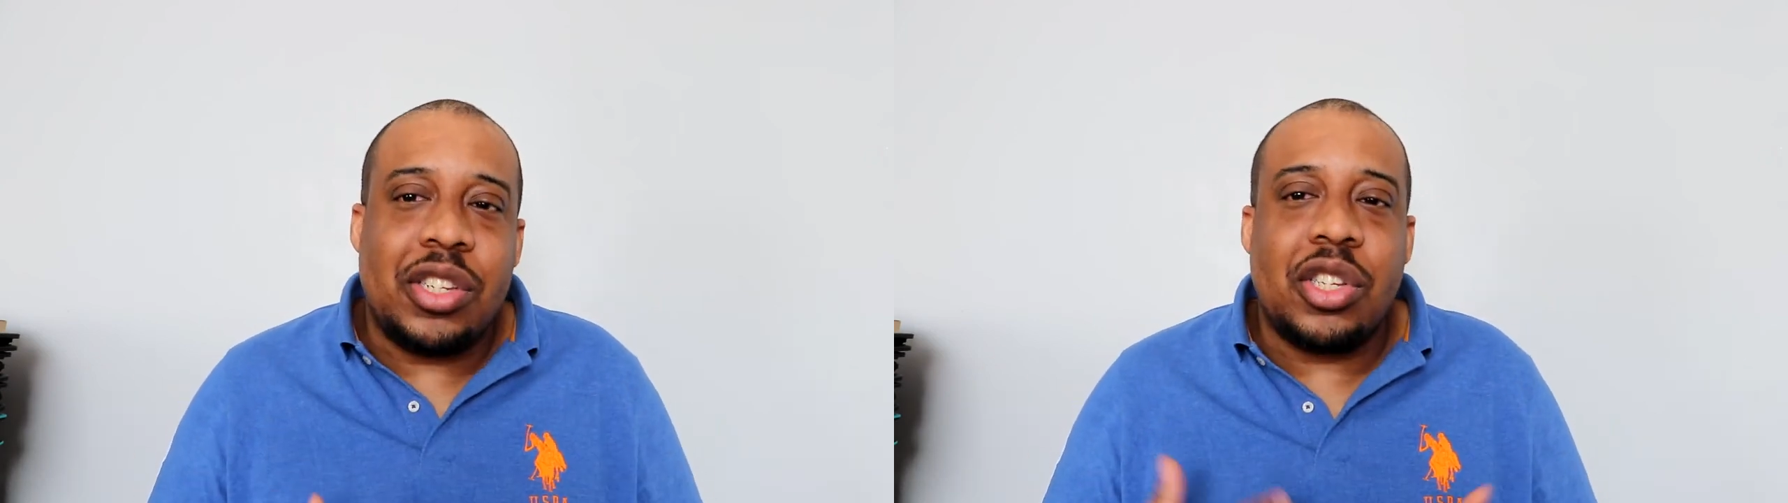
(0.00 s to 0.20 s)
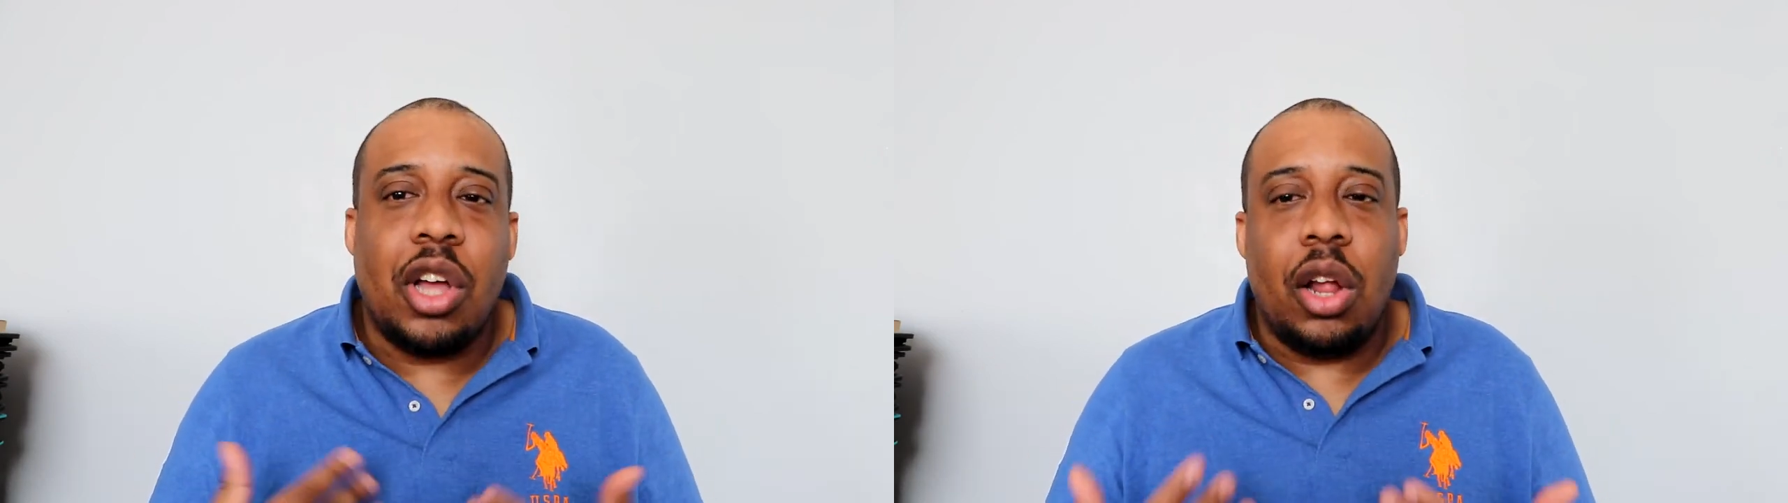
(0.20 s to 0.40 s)

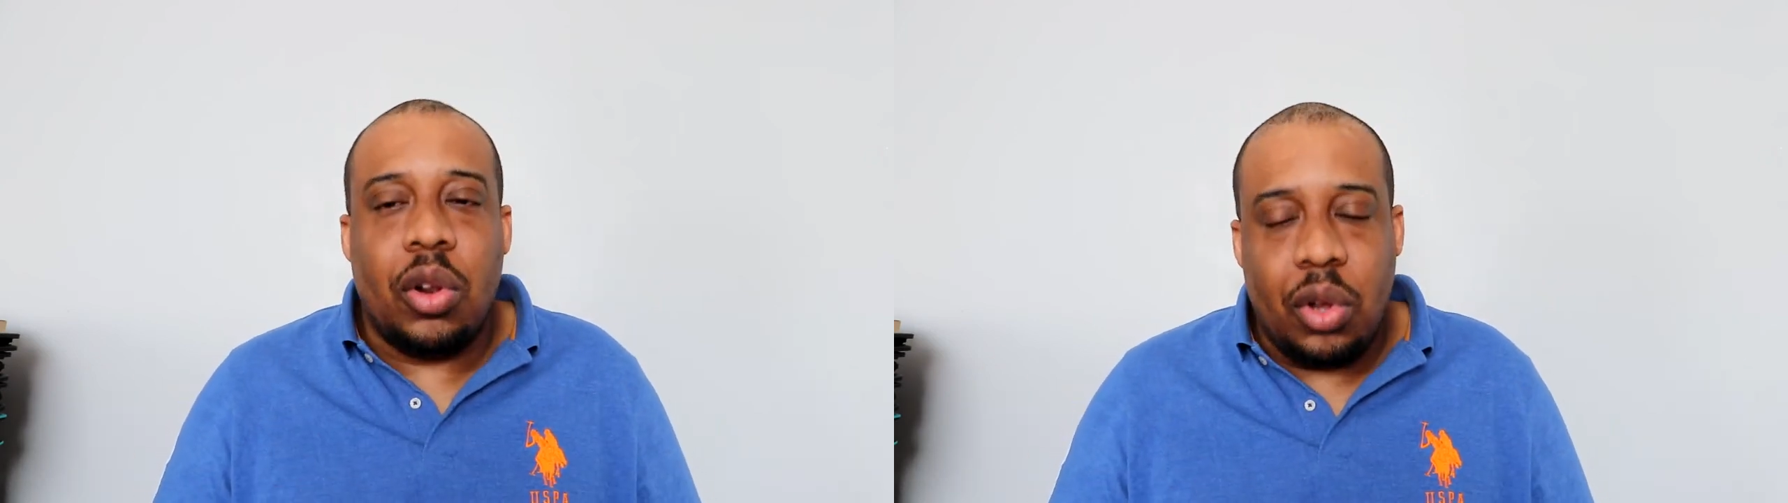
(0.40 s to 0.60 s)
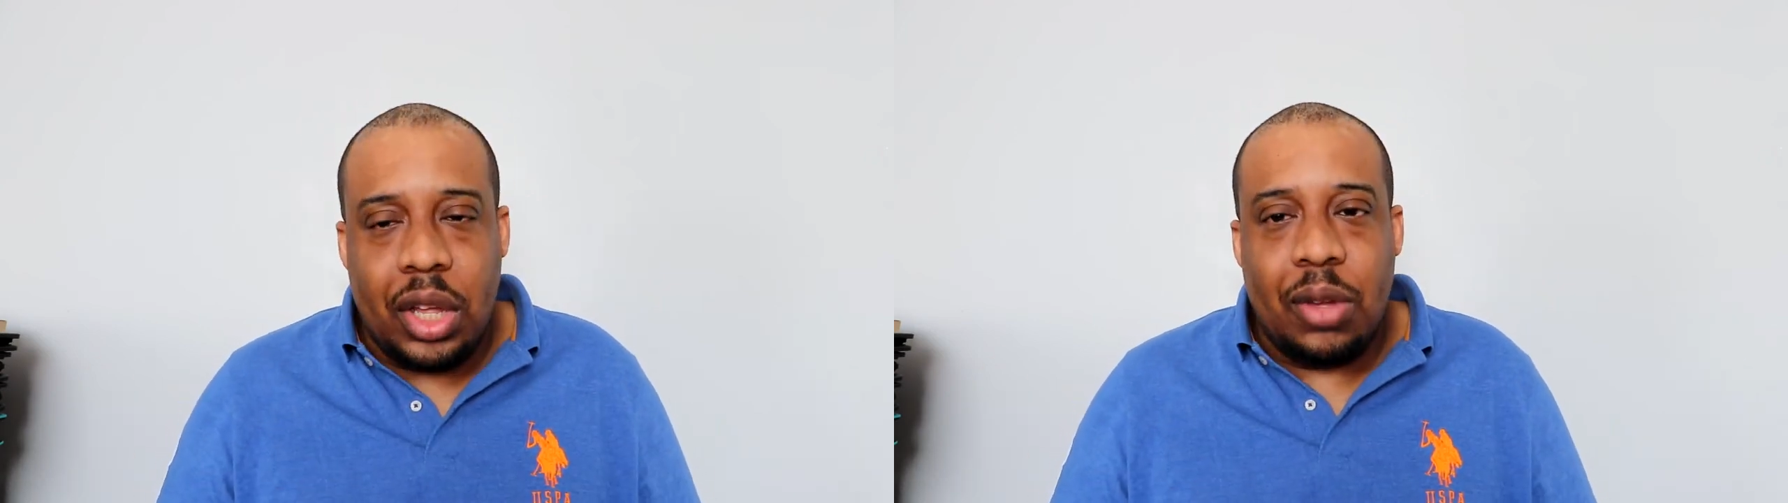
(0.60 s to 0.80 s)
start
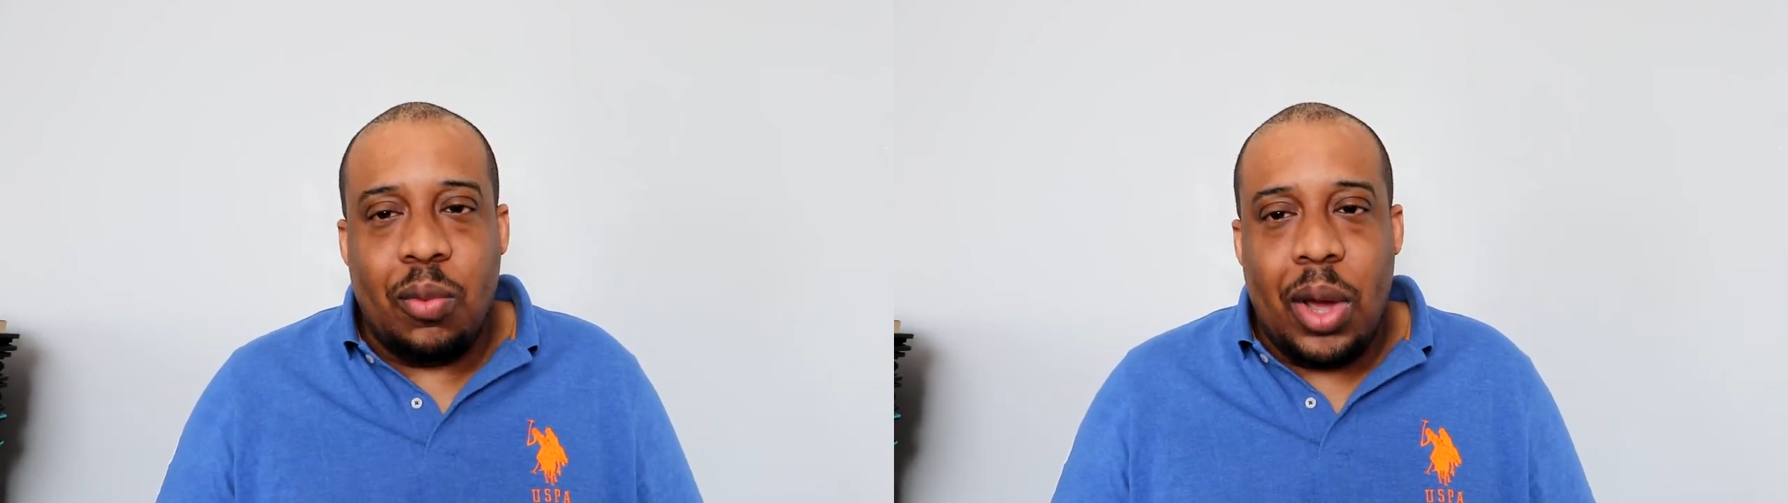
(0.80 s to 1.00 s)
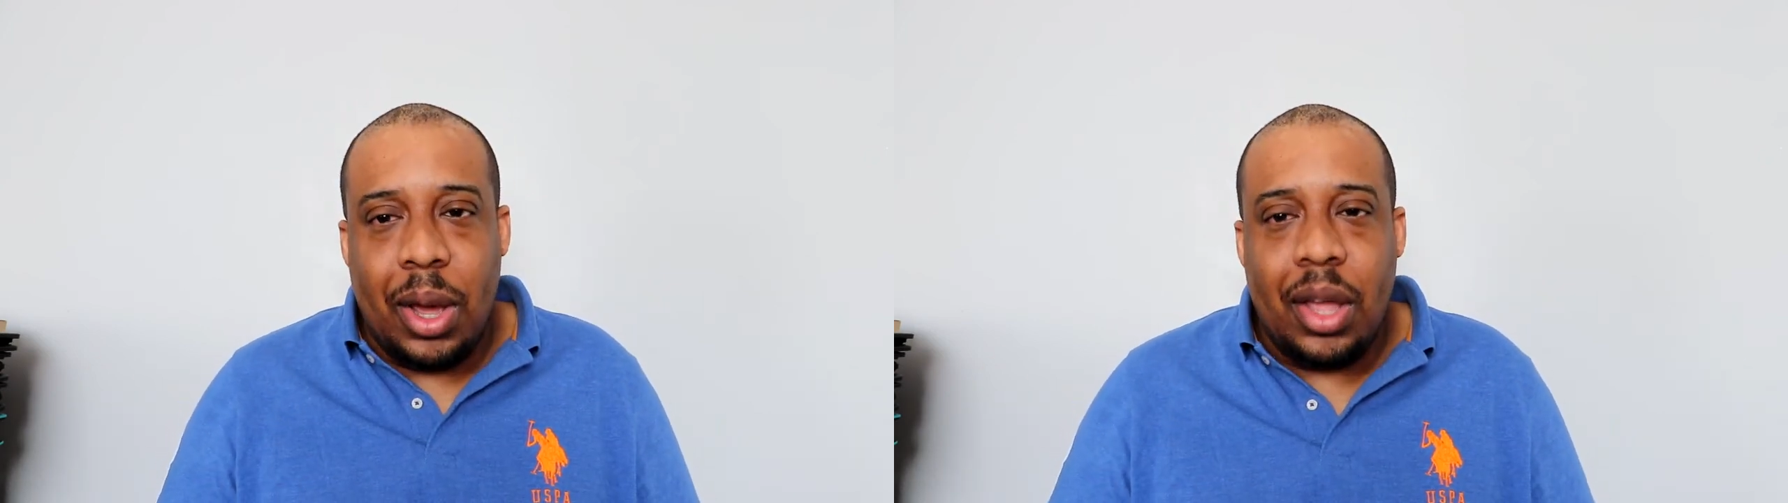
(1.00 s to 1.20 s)

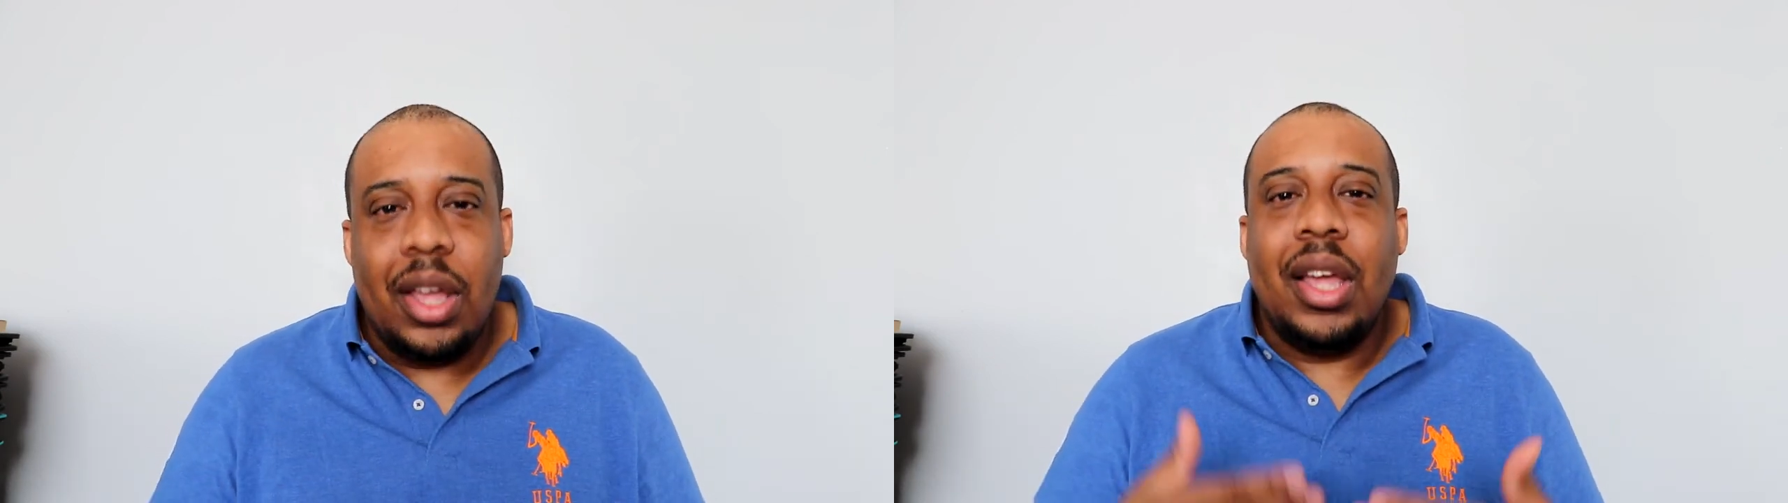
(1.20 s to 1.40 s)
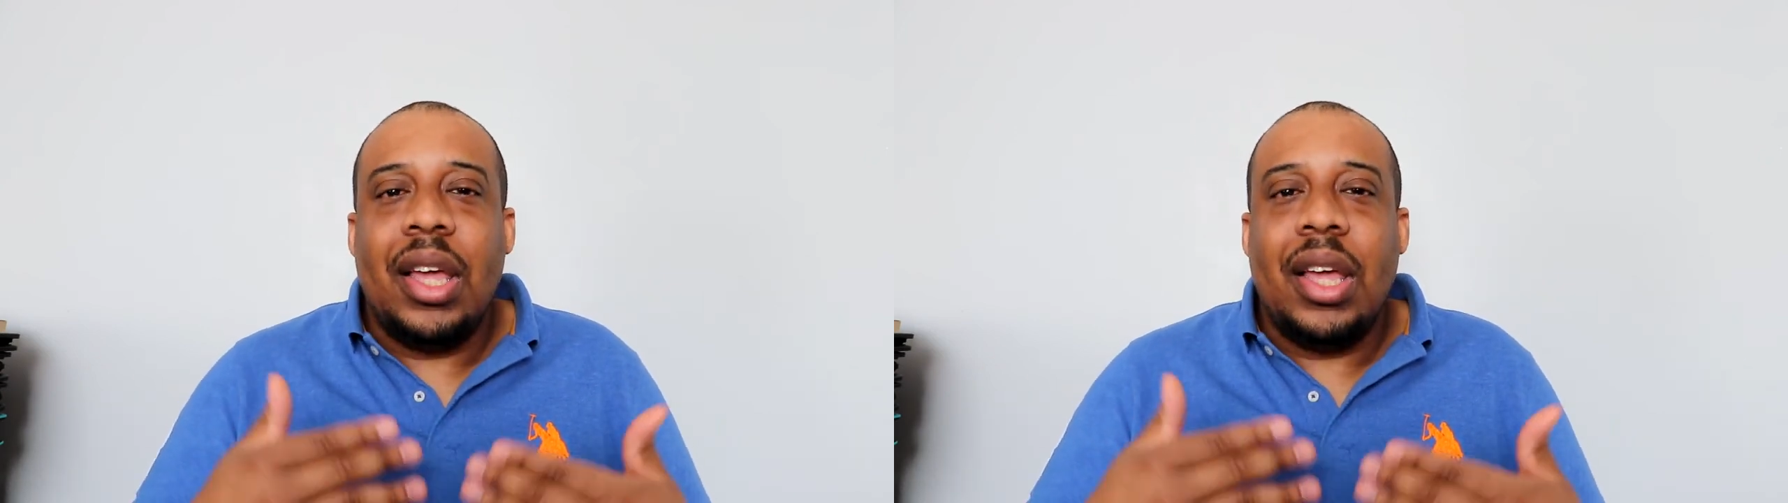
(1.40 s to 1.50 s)
looking where